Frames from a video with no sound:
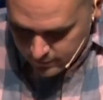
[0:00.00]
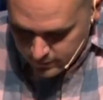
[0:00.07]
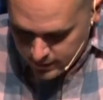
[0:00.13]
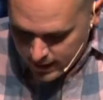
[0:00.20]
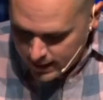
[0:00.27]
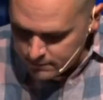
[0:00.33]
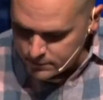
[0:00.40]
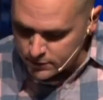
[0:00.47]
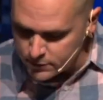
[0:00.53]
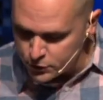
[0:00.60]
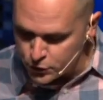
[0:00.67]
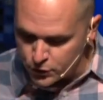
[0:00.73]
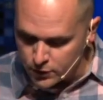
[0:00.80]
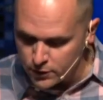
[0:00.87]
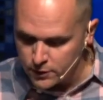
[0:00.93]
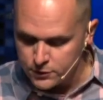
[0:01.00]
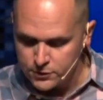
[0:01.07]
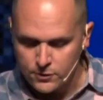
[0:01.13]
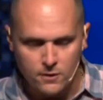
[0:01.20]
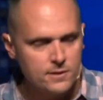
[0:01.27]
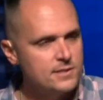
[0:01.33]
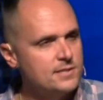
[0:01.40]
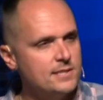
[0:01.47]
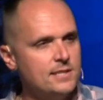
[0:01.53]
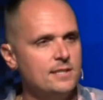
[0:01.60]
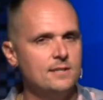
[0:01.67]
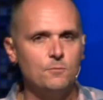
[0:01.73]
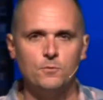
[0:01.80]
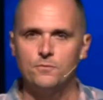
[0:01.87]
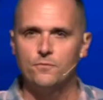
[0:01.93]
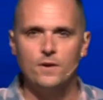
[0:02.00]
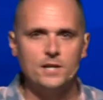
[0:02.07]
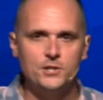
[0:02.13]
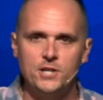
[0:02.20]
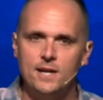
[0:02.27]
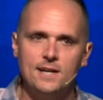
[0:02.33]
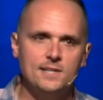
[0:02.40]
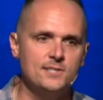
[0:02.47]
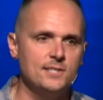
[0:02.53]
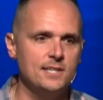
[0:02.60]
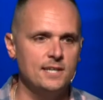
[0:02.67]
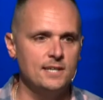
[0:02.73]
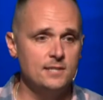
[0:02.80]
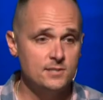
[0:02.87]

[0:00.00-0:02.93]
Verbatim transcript: came to the church, started seeing it with fresh eyes again,